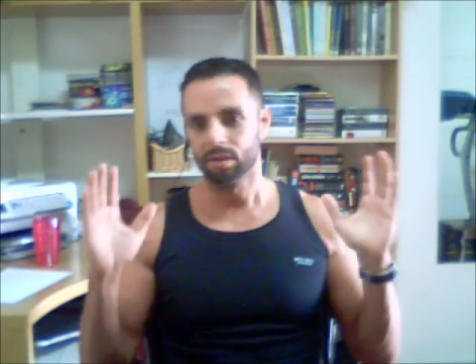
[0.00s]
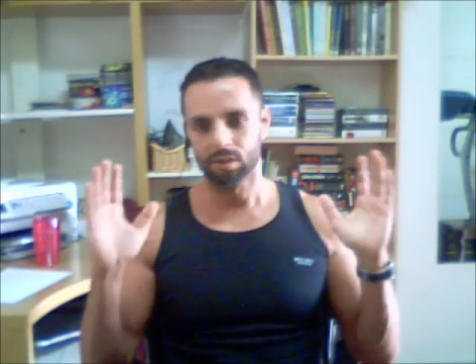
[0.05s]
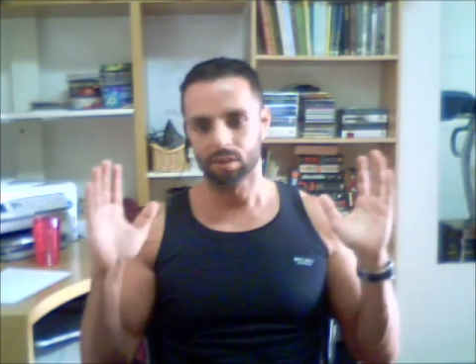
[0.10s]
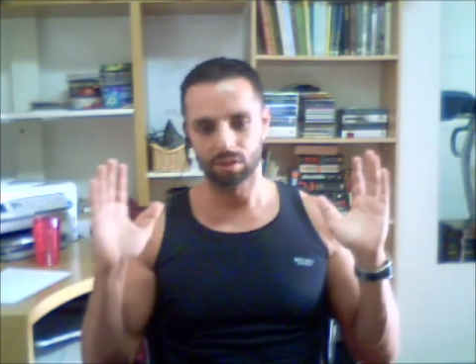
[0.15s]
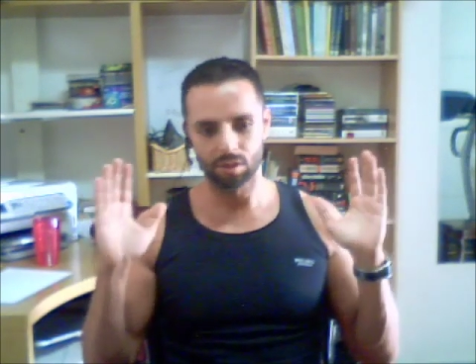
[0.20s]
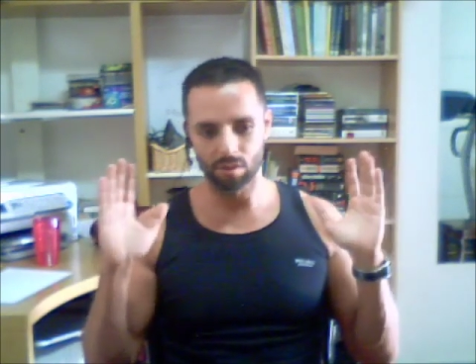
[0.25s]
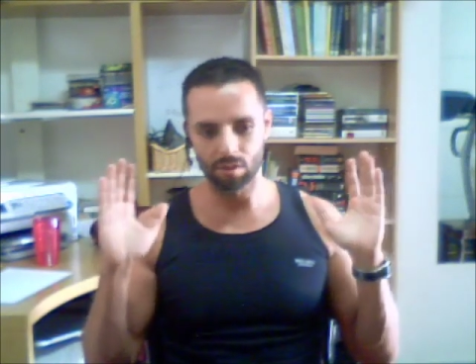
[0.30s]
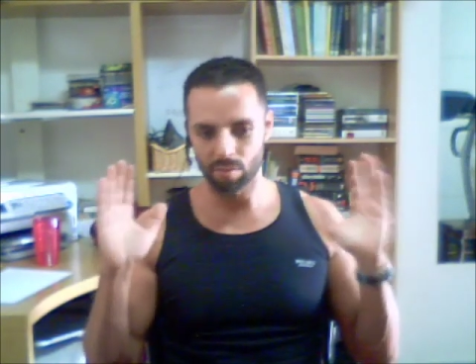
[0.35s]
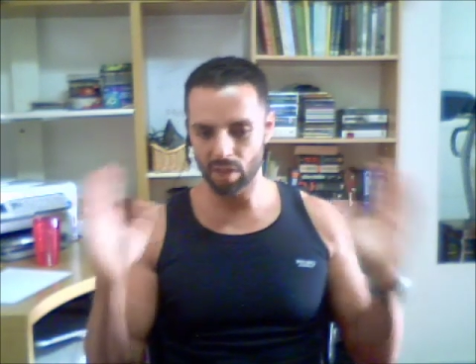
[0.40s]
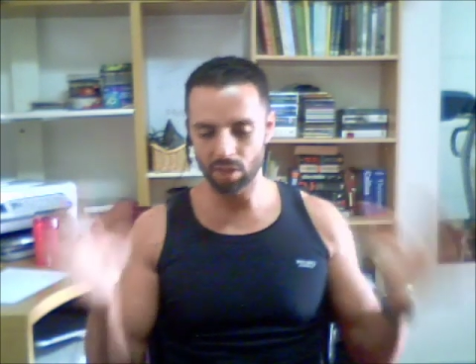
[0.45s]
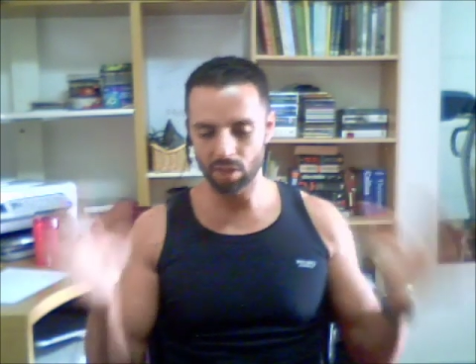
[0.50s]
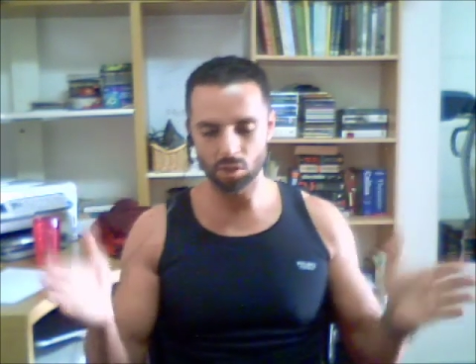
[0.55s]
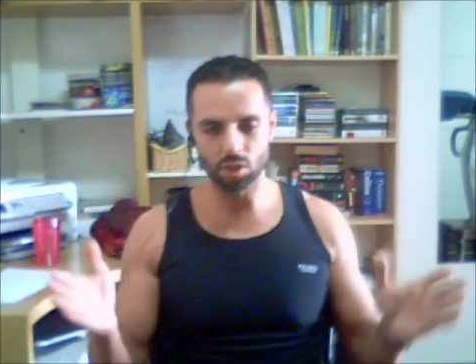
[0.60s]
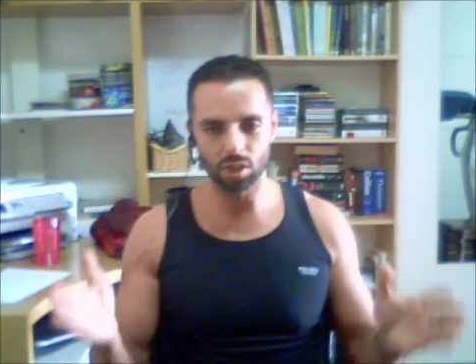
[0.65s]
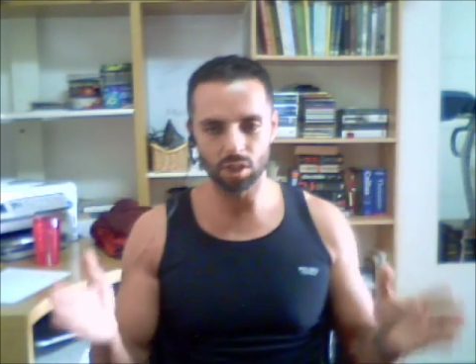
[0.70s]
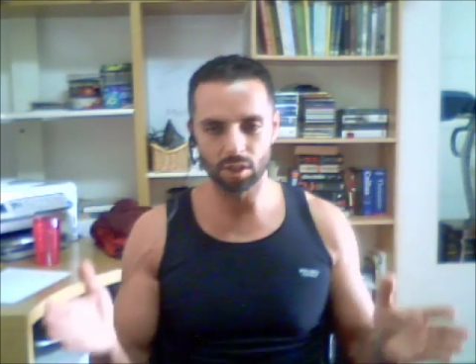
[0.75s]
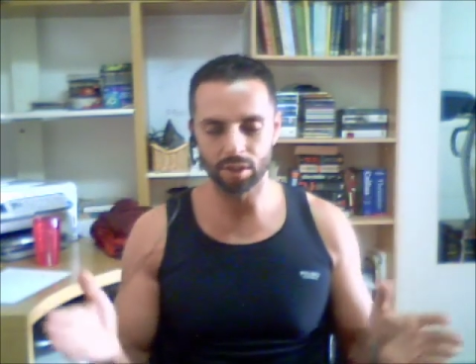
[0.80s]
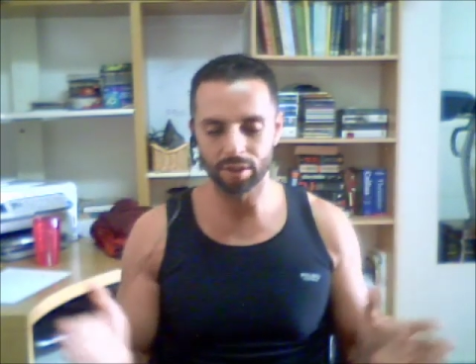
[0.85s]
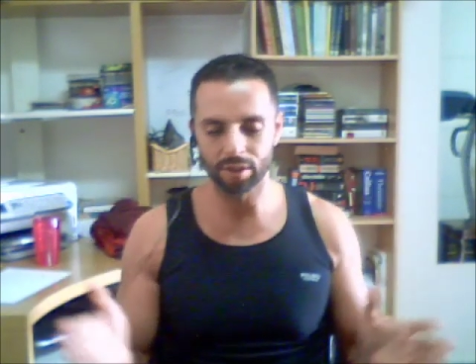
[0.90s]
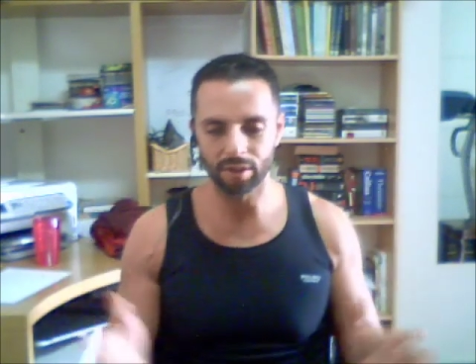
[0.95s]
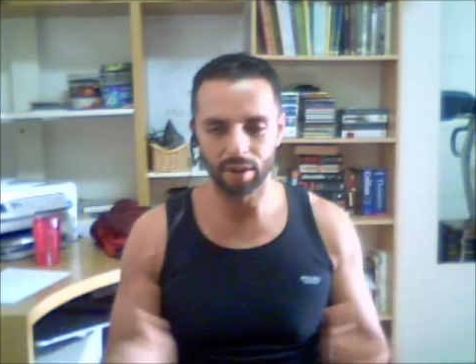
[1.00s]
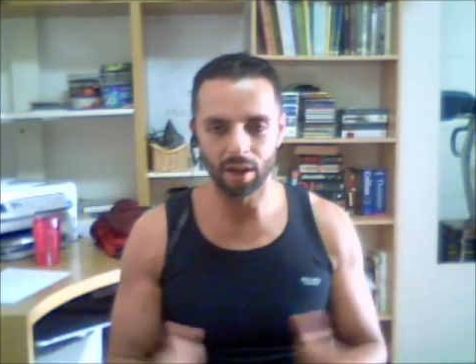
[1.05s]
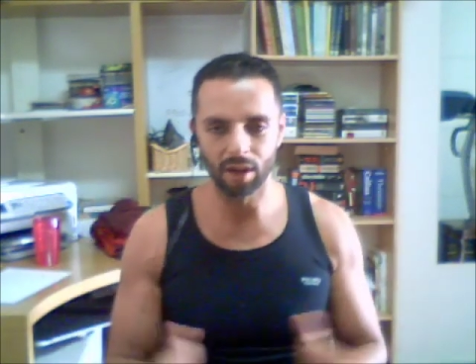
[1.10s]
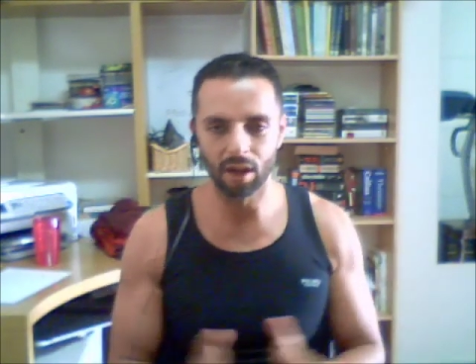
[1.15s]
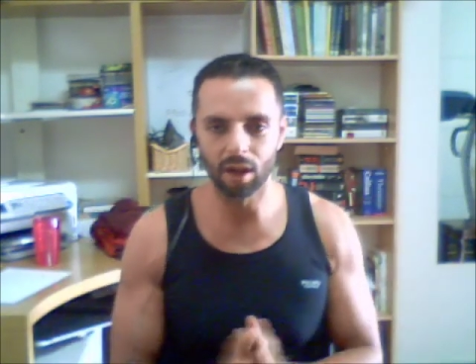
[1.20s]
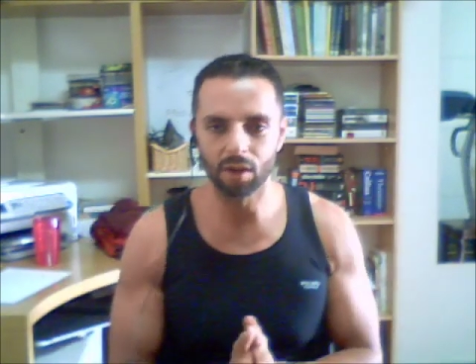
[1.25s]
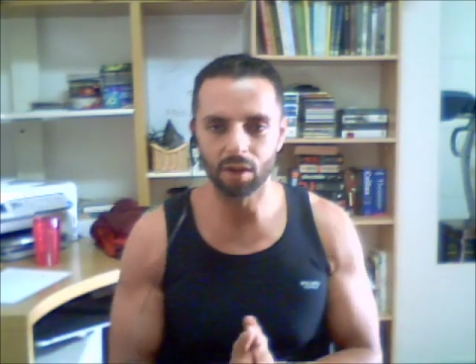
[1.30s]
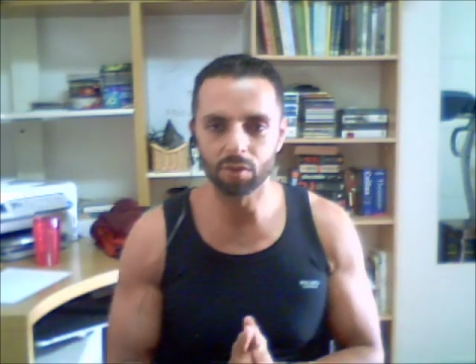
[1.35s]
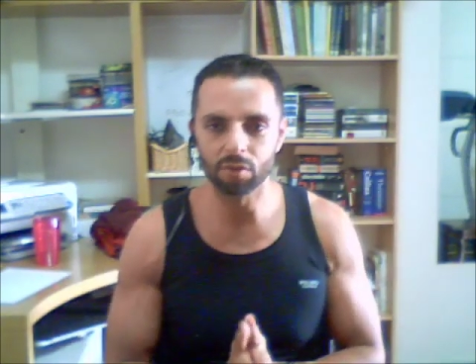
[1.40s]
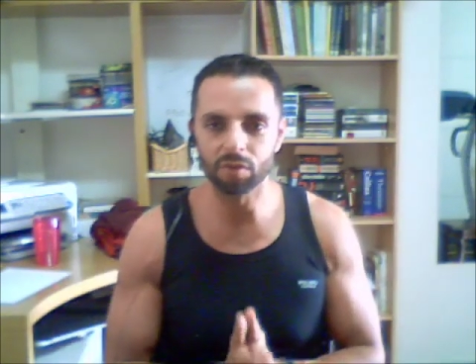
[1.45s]
You're benching
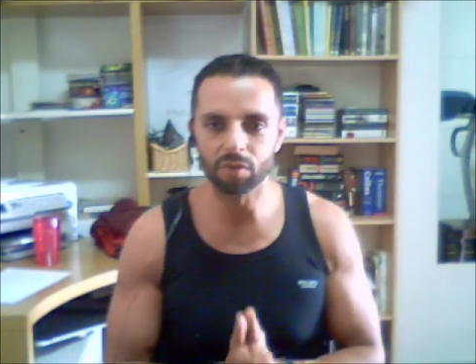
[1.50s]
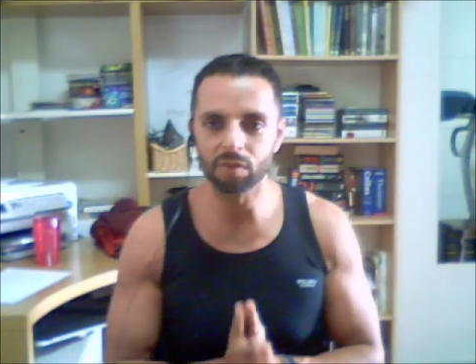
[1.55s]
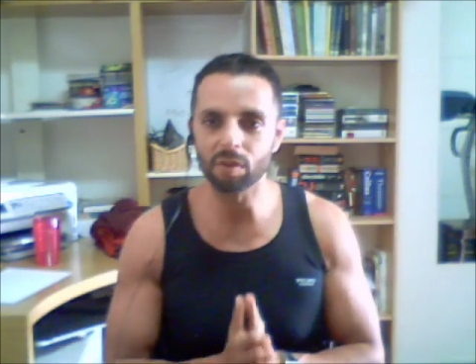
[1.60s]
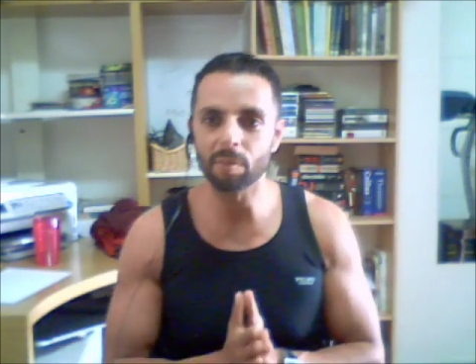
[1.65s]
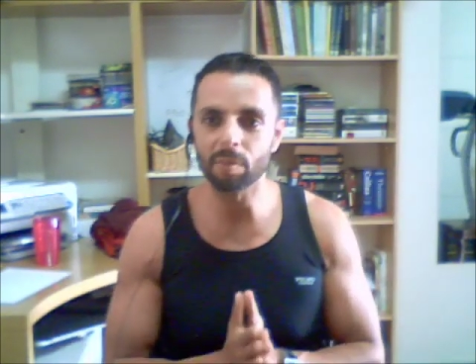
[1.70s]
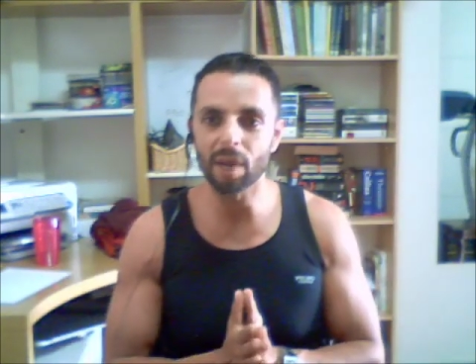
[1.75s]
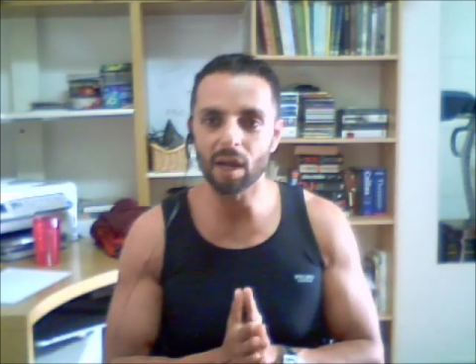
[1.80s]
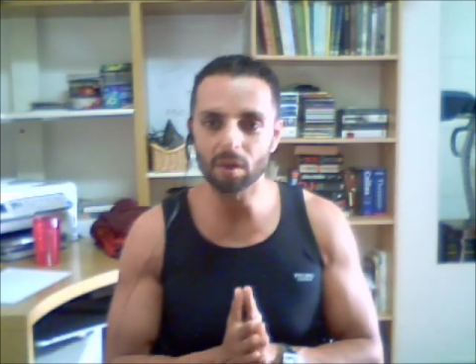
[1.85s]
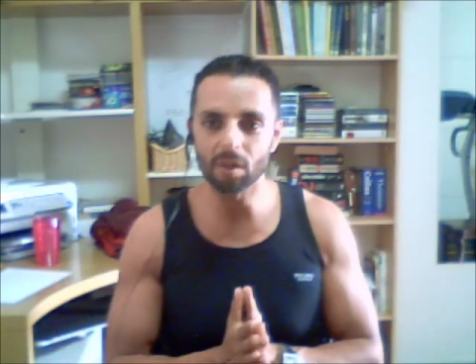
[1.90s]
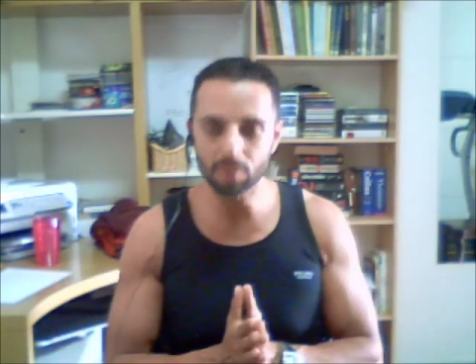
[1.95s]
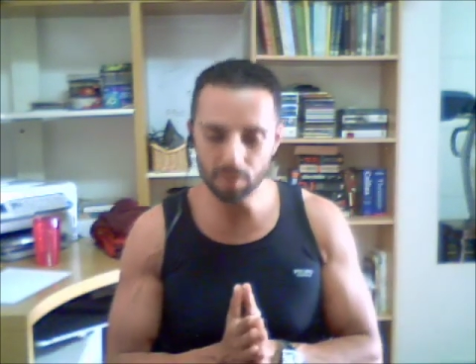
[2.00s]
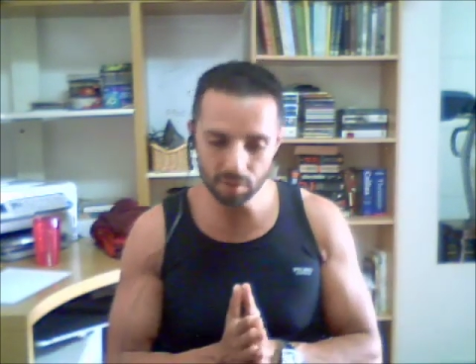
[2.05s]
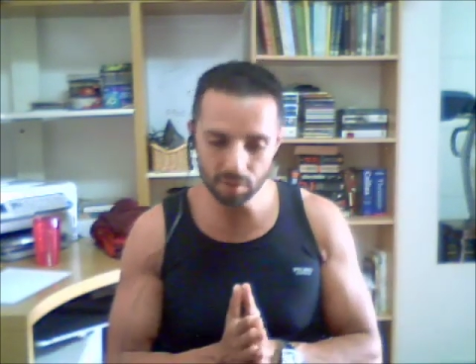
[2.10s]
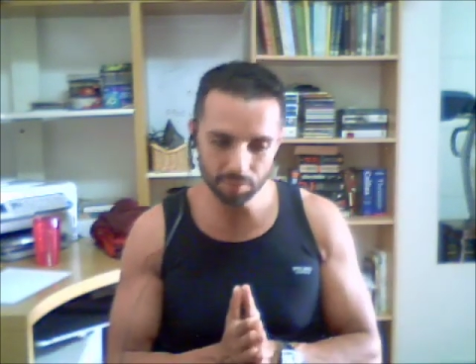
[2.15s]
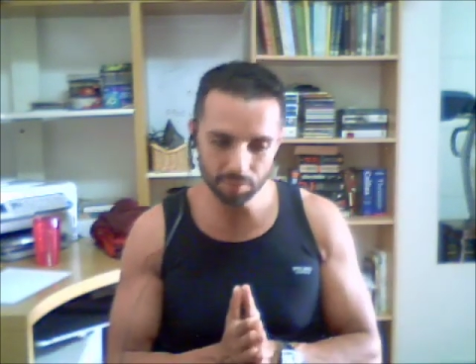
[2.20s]
150 pounds.